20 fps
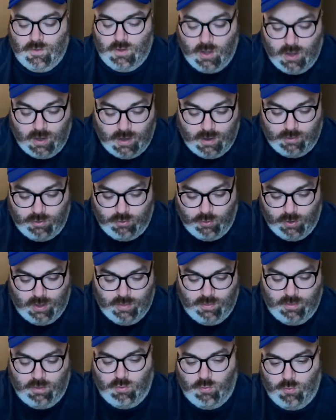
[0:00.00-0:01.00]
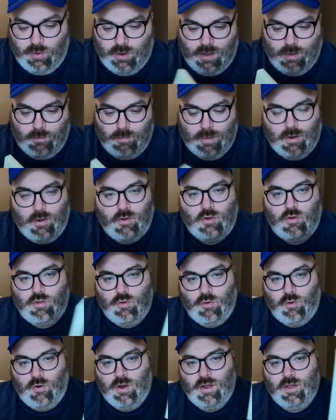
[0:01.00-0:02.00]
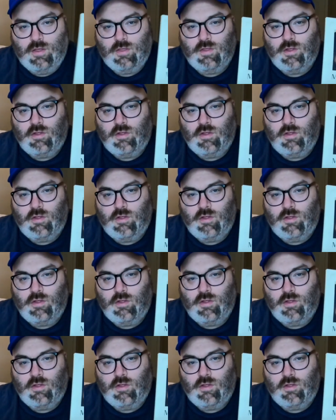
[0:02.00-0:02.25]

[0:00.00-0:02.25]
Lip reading: So I got this one. I got Marriage Story.